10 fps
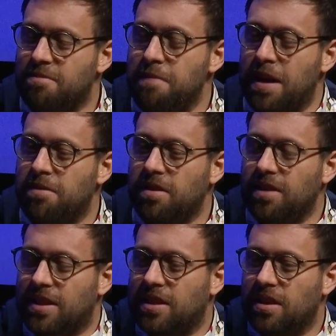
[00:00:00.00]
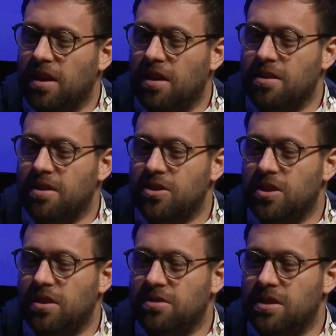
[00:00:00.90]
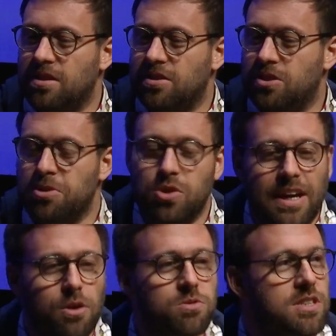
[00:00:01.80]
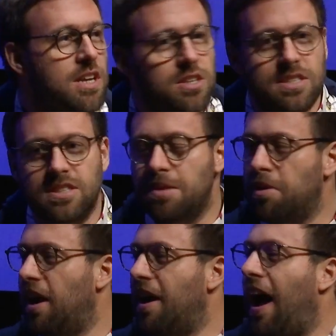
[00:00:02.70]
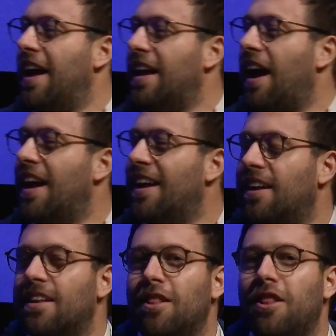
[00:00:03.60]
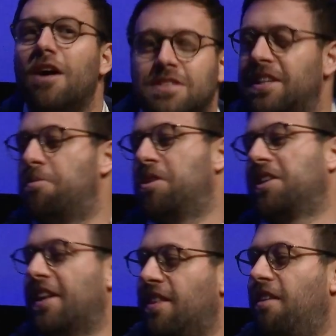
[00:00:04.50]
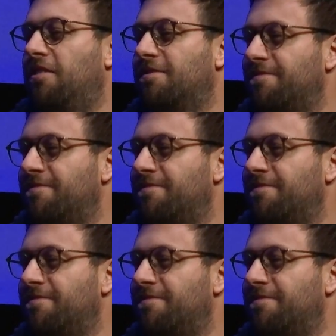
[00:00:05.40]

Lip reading: make it. Je me suis réconcilié avec le cinéma. I love cinema again now.